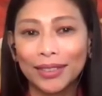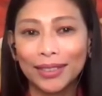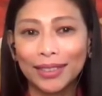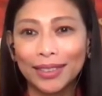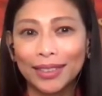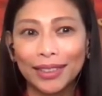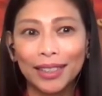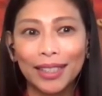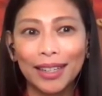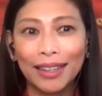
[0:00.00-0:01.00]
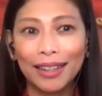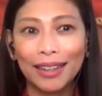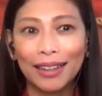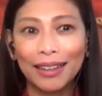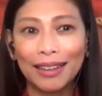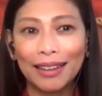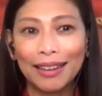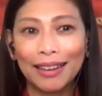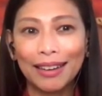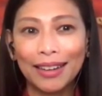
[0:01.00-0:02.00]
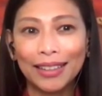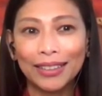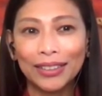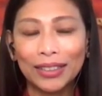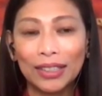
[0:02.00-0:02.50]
[no speech]